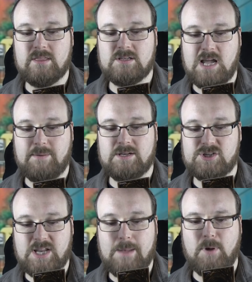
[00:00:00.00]
the damage
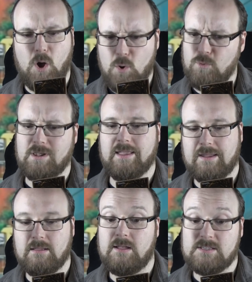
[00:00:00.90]
step
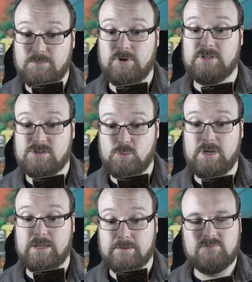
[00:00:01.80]
only. That's pretty
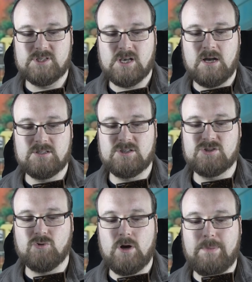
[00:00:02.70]
sweet. If this card is
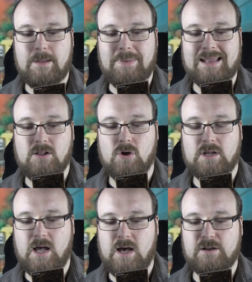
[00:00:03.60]
destroyed by battle or
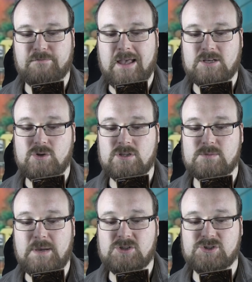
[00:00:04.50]
card effect, you can
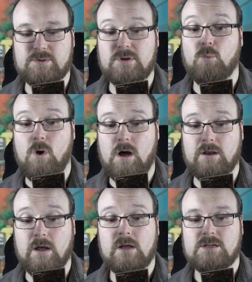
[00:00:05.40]
special summon
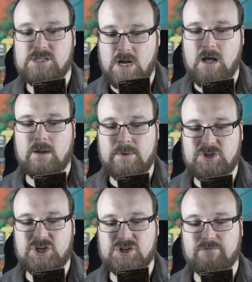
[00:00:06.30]
one Dark
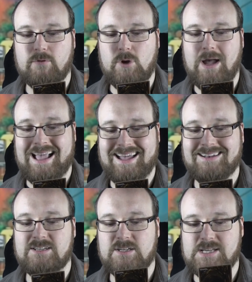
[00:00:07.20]
Magician from your
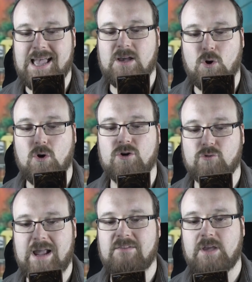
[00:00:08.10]
hand, deck, or
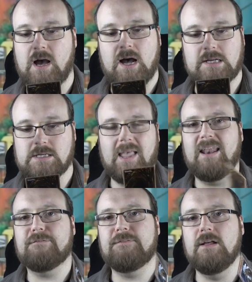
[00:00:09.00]
graveyard. And
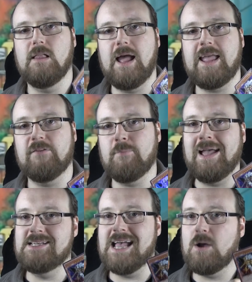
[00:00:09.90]
I feel like if
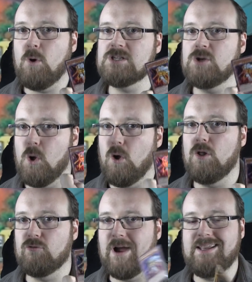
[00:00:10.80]
my deck wasn't
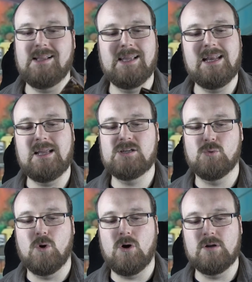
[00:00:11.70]
already leaning
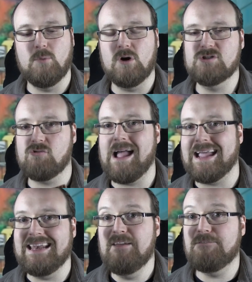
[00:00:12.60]
toward a more
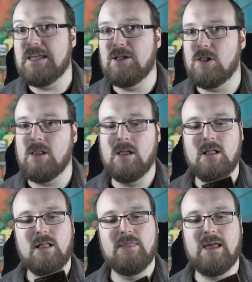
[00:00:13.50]
dragony feel,
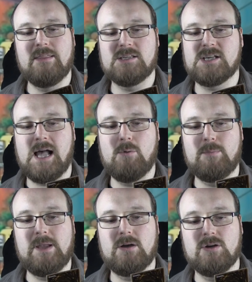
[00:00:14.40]
then this guy would
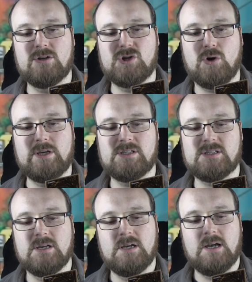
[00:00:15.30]
be a good
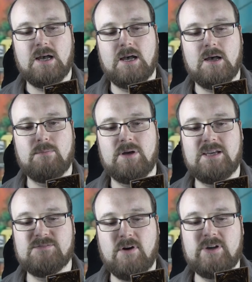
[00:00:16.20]
choice. But
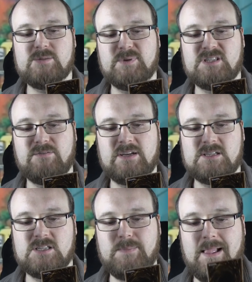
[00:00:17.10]
he's very specific
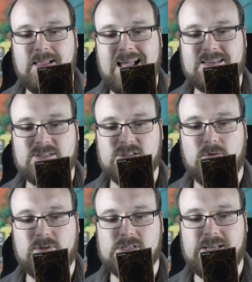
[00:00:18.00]
to spellcasters,
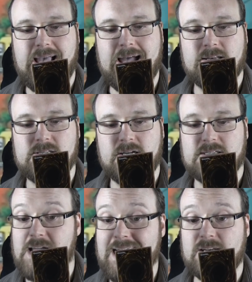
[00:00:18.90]
obviously, and to
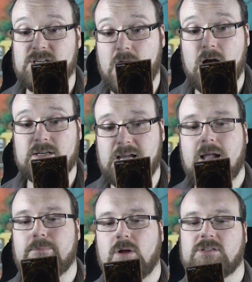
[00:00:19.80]
attack
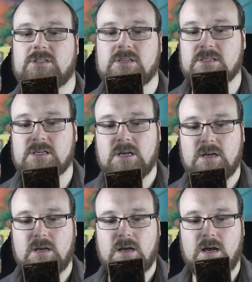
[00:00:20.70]
dark-type monsters.
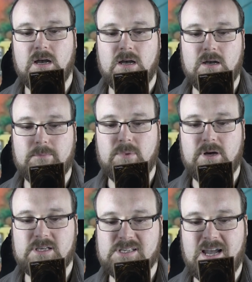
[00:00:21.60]

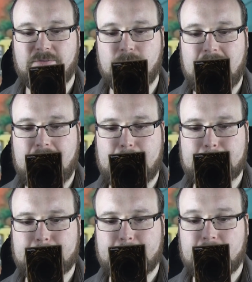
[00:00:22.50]
But aside from that,
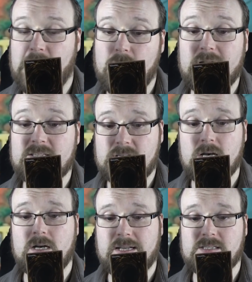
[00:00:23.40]
no, it's
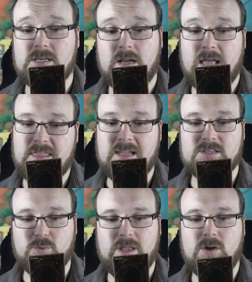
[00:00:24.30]
good. It's good. I think
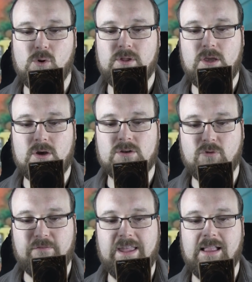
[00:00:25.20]
it's really cool that you can
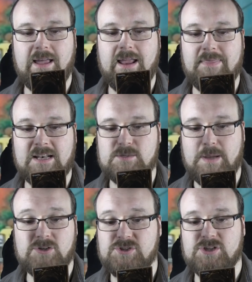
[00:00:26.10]
reveal it and then
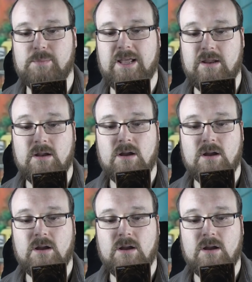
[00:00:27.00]
special summon it